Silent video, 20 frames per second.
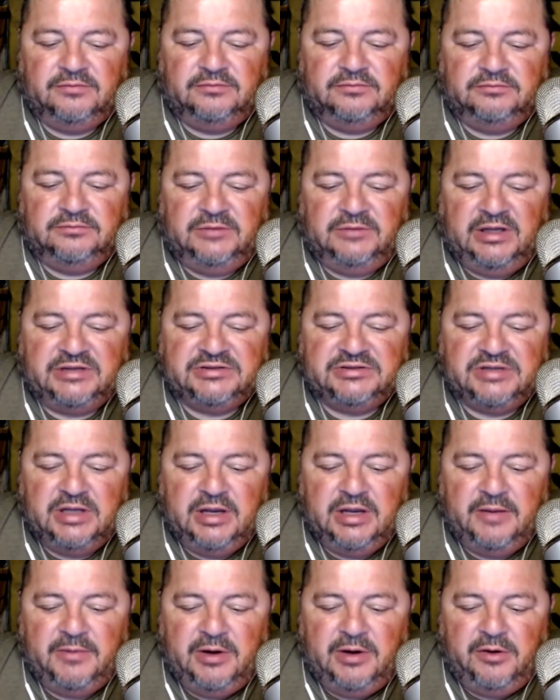Last
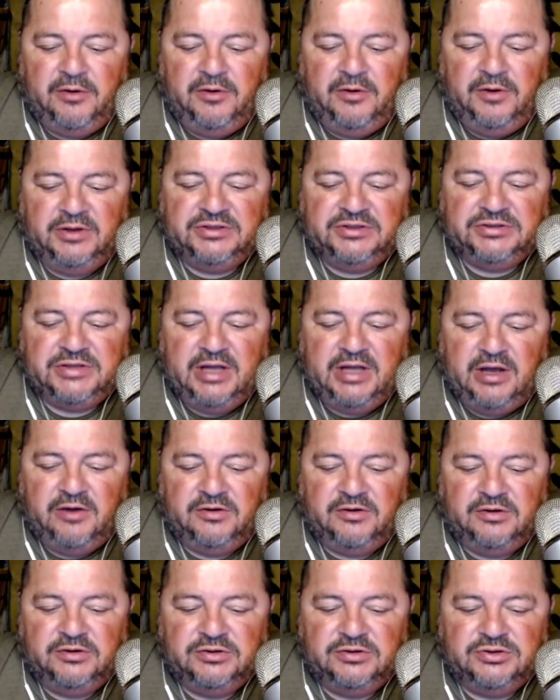time I reached out
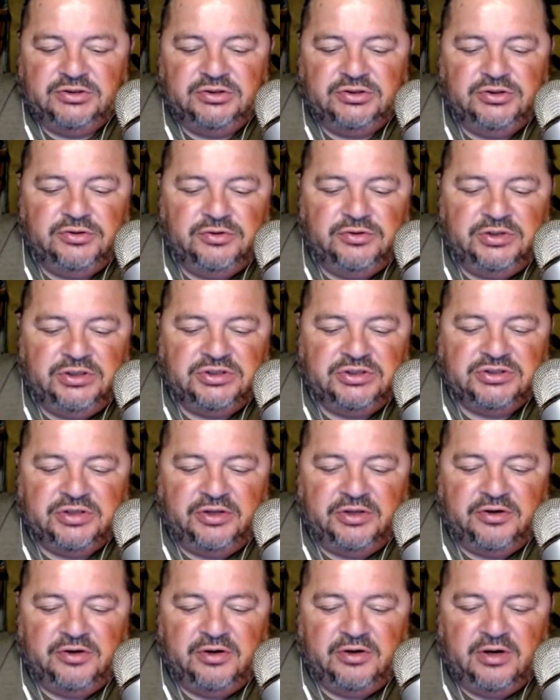to each
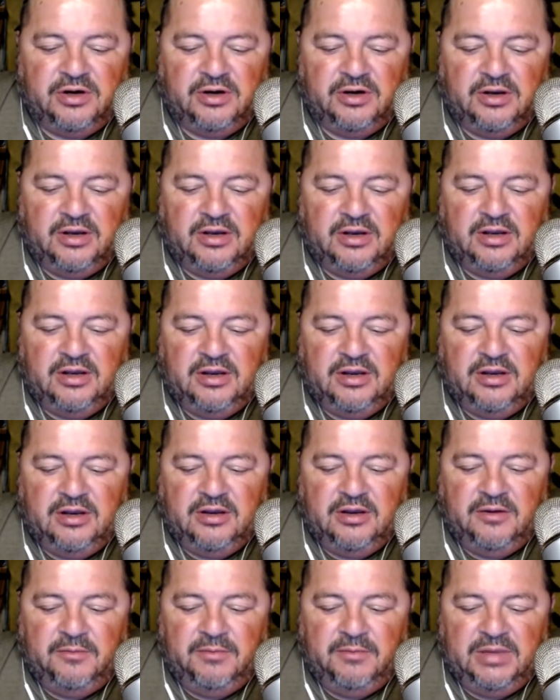other, I
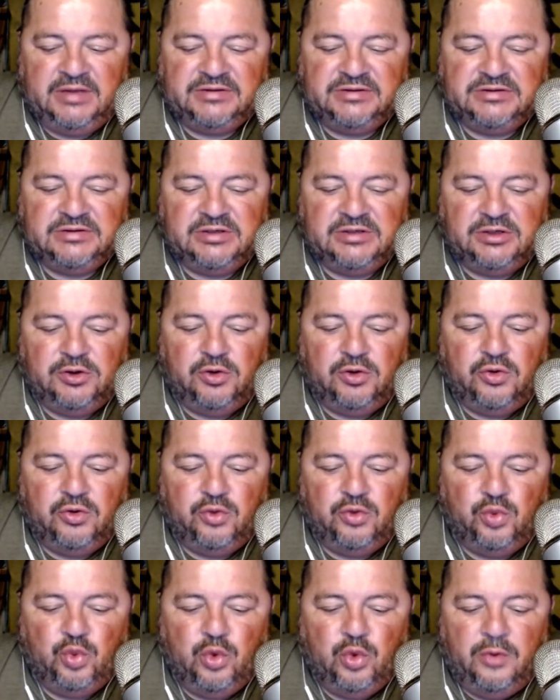met an
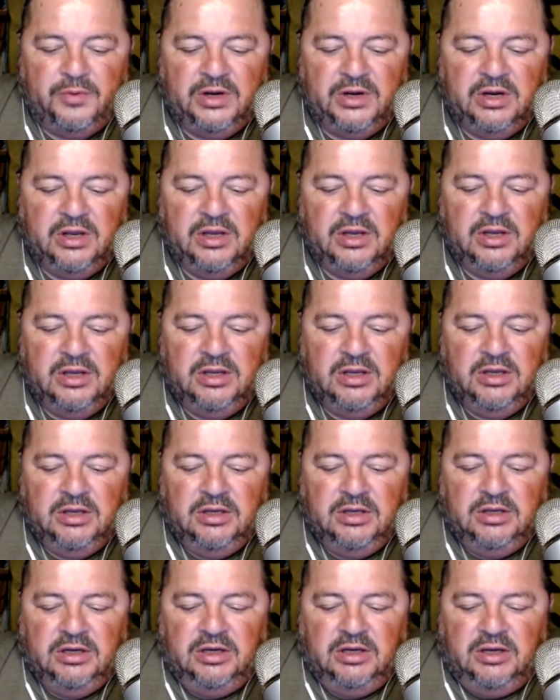old woman
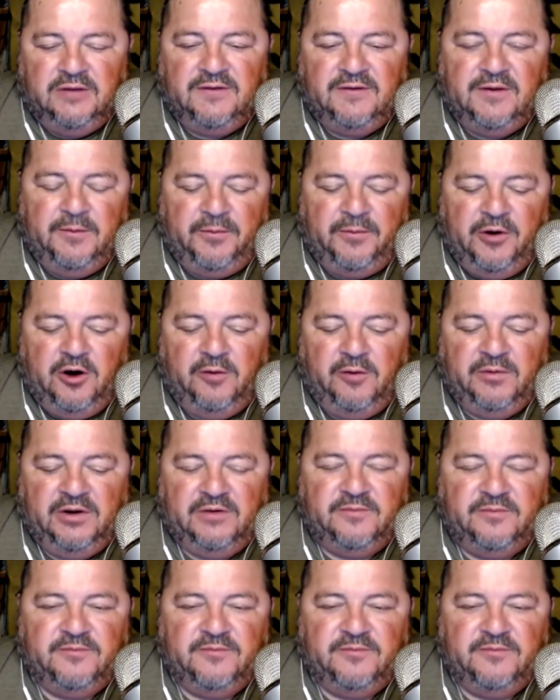in the apartment.